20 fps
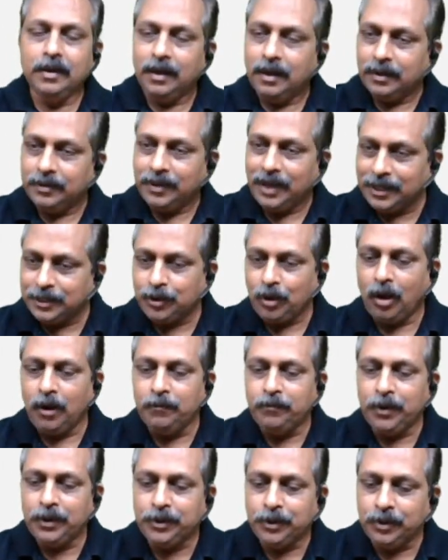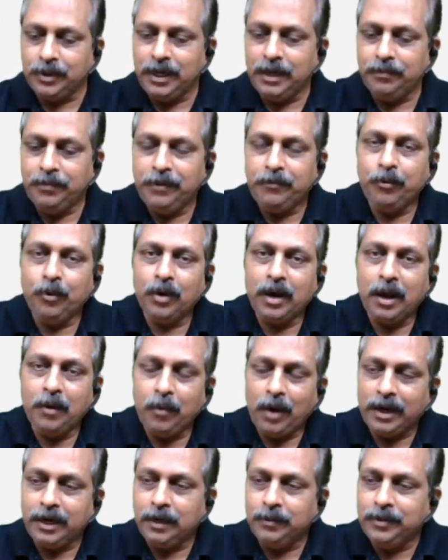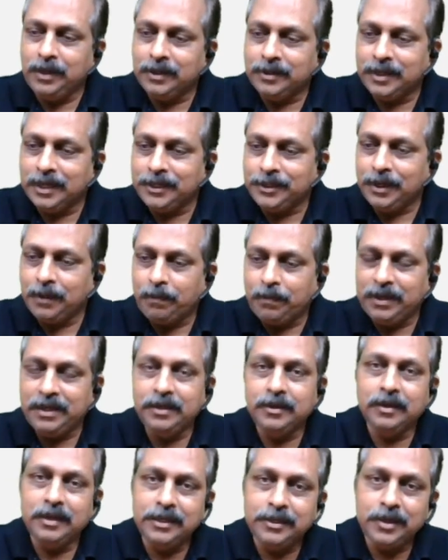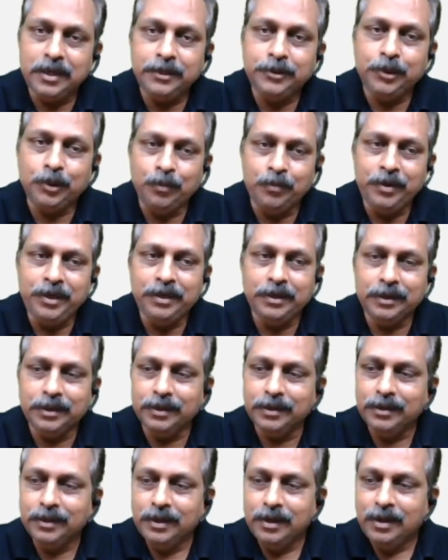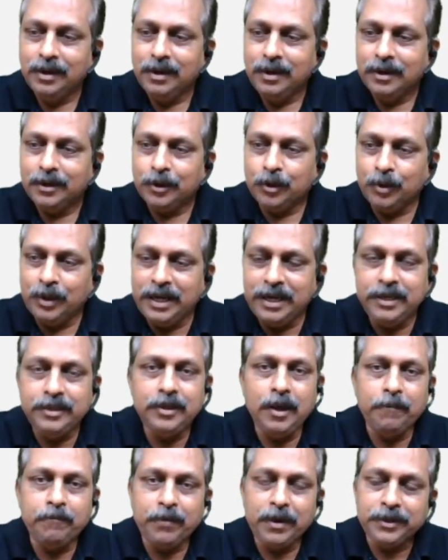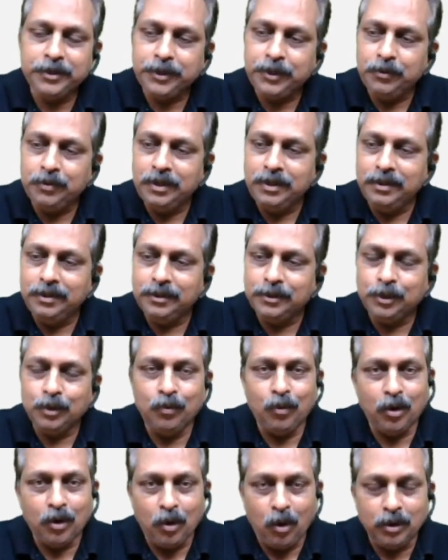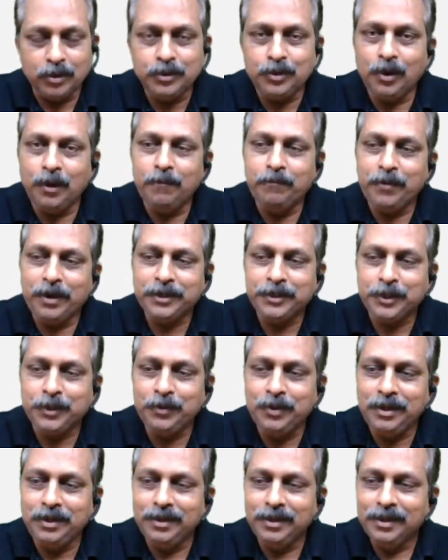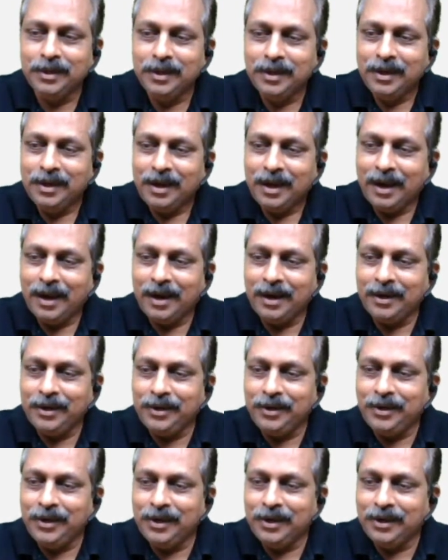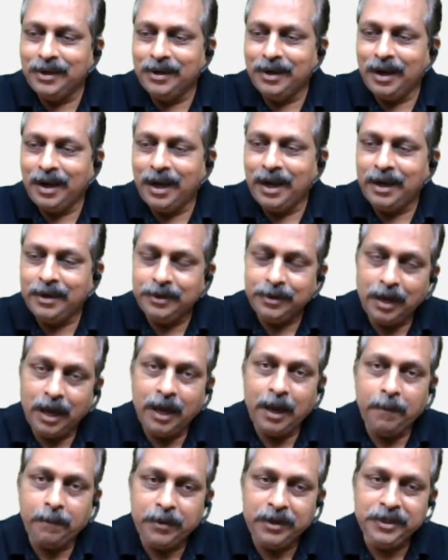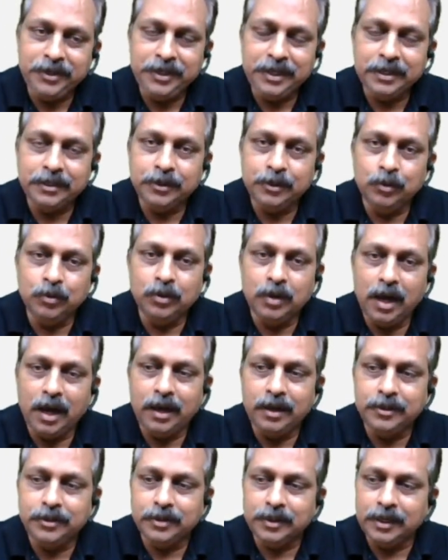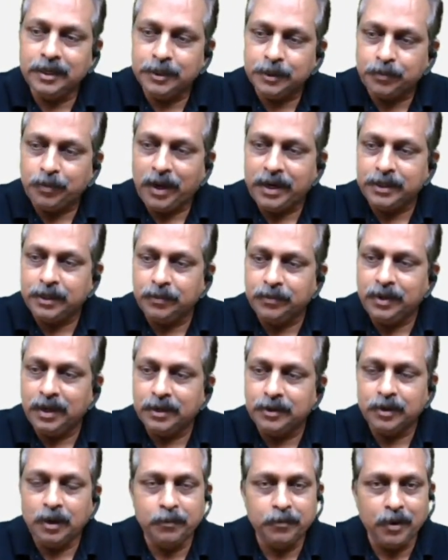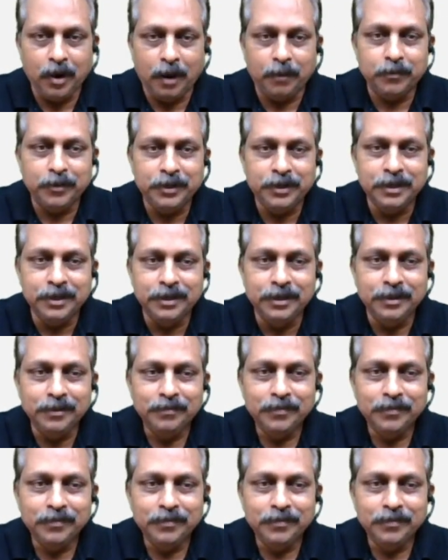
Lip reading: That's all for today. Before I wind up the session, please listen to me. Today is a festival, tomorrow also a festival, and I appreciate you guys. In spite of that, you have come here.